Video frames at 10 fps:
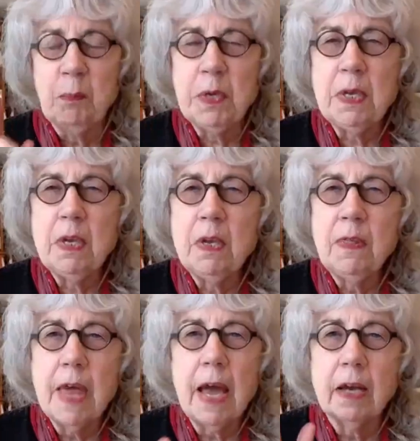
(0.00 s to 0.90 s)
Be
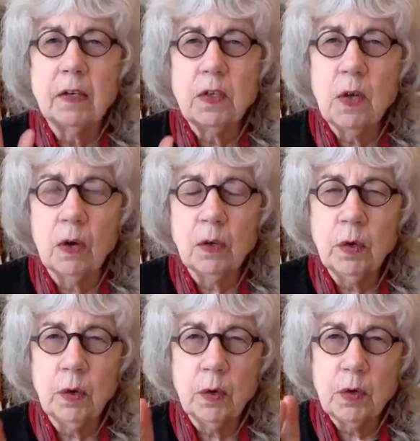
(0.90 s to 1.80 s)
that
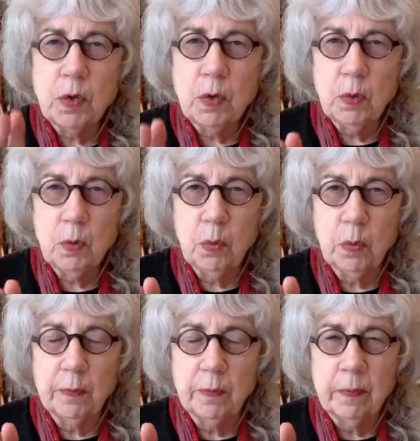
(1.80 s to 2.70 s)
younger you.
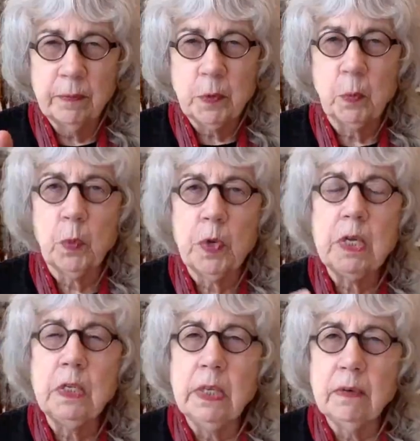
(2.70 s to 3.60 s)

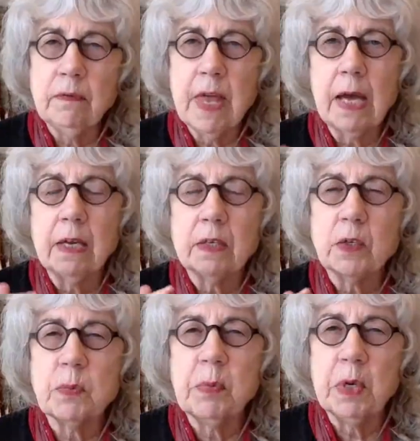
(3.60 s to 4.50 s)
Relive that
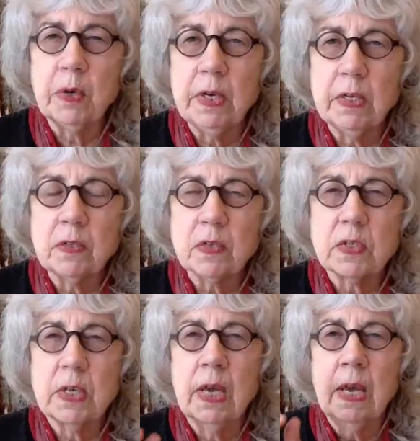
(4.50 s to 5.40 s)

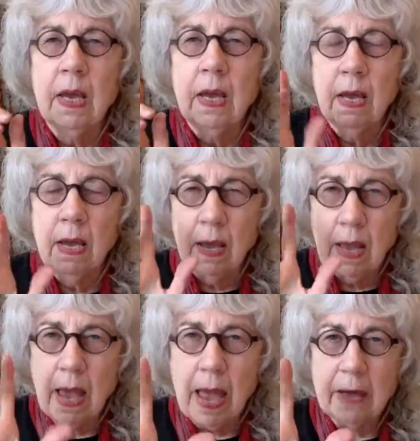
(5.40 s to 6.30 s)
experience
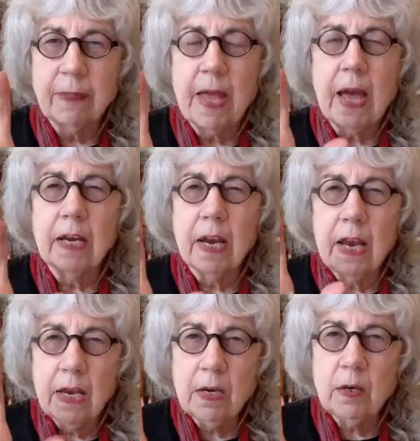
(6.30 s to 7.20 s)
at that
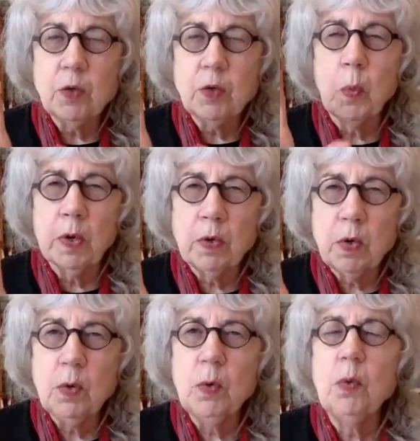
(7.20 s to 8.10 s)
age when
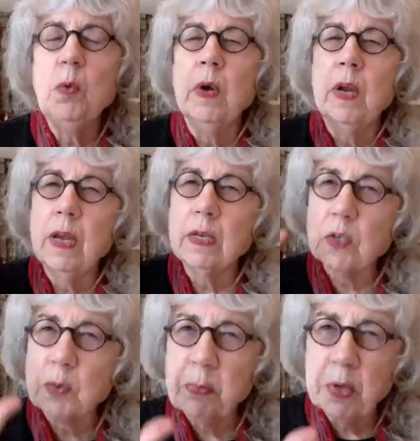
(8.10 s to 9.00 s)
you
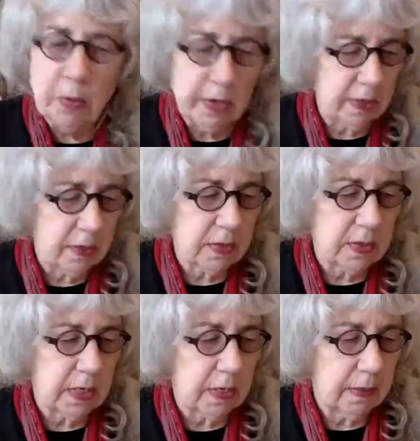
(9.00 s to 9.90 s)

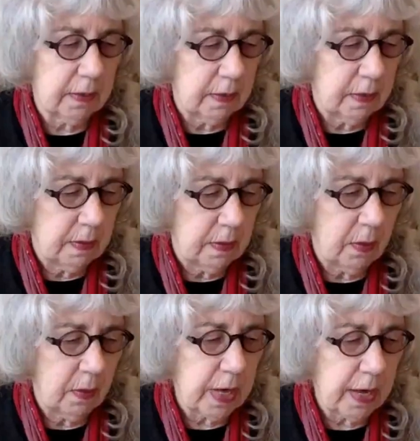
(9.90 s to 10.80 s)
experienced it.
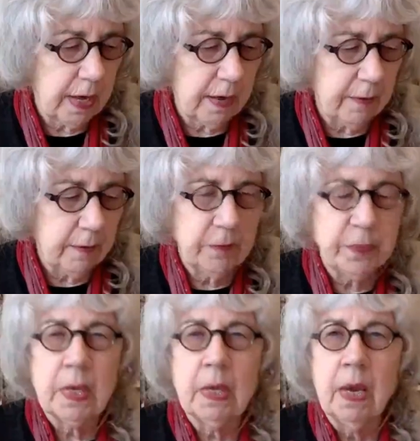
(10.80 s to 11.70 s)
Okay?
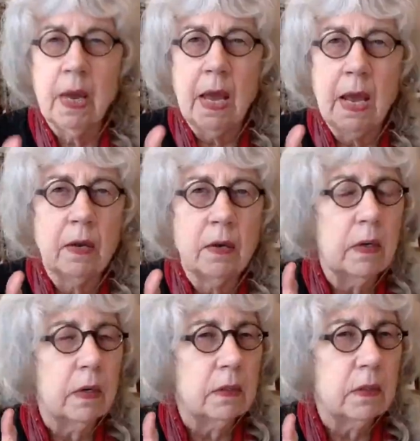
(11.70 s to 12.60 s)

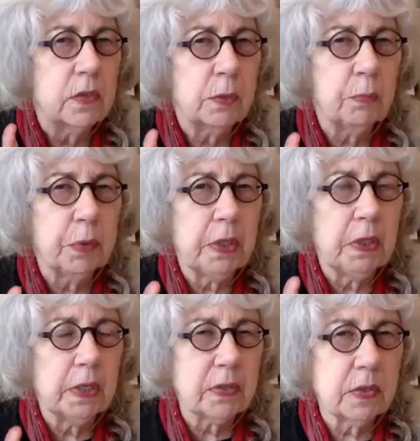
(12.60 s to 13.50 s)
And simply
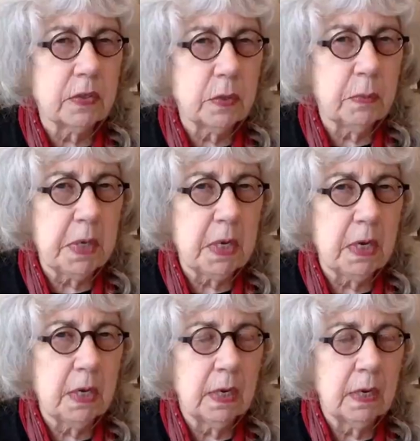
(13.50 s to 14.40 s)
listen to
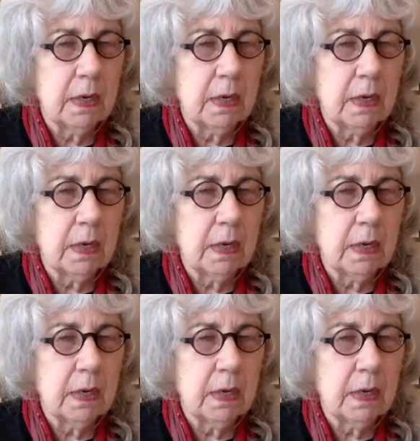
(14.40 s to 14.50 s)
me.